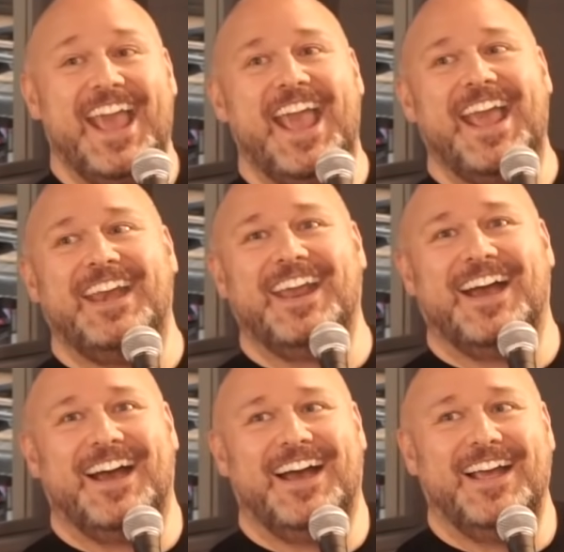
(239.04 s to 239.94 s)

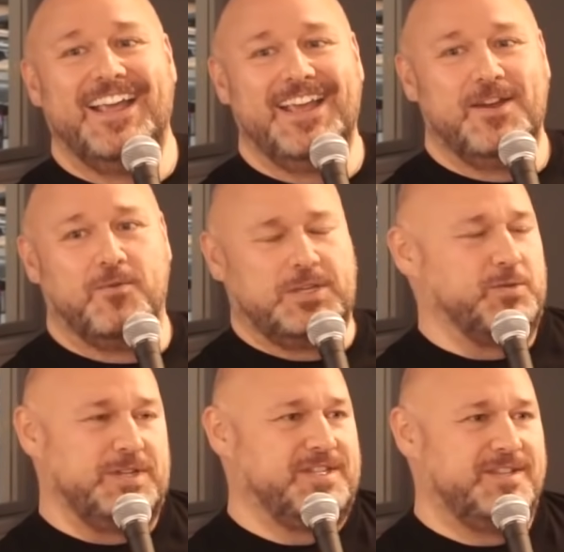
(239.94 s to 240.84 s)
And which
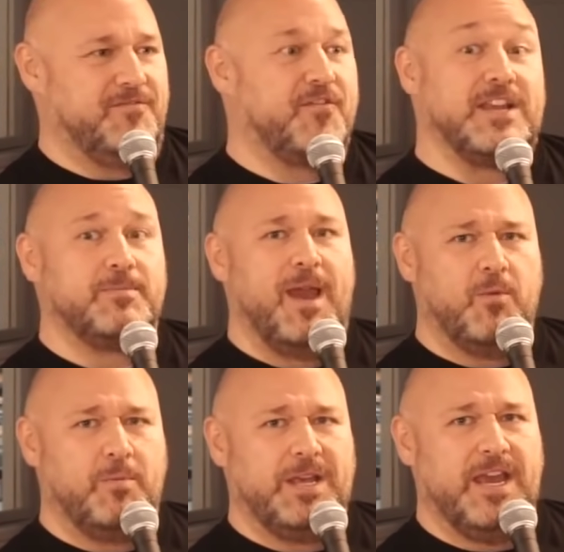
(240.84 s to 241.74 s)
was, friends of mine
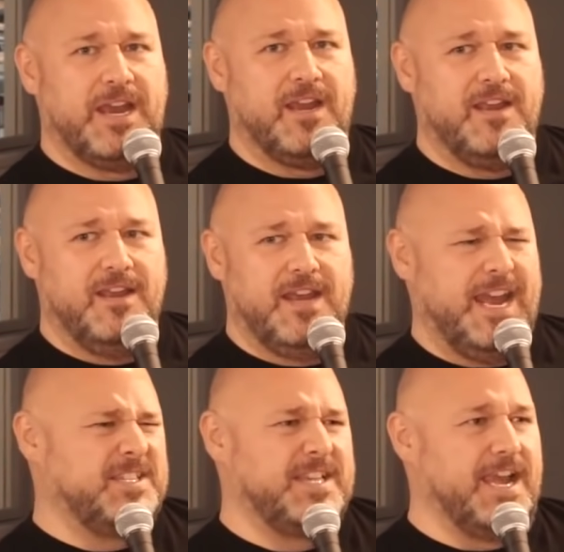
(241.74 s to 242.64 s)
would be like,
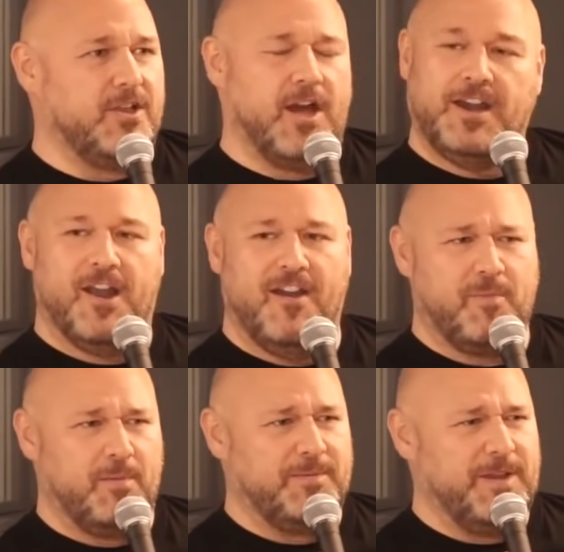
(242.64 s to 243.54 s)
I'd cycle on and off.
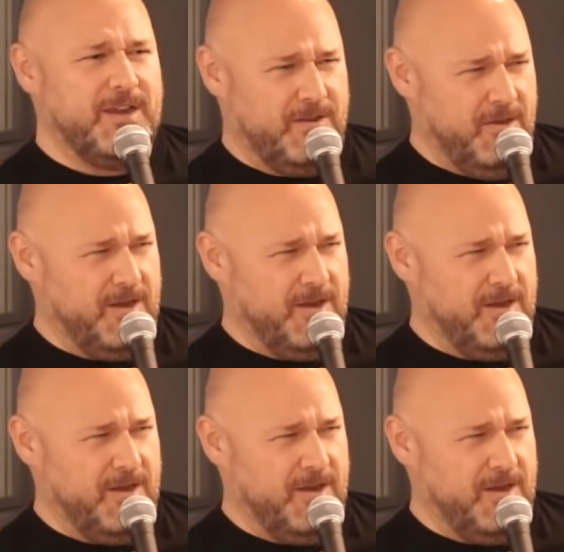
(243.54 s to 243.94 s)
People would be like, are you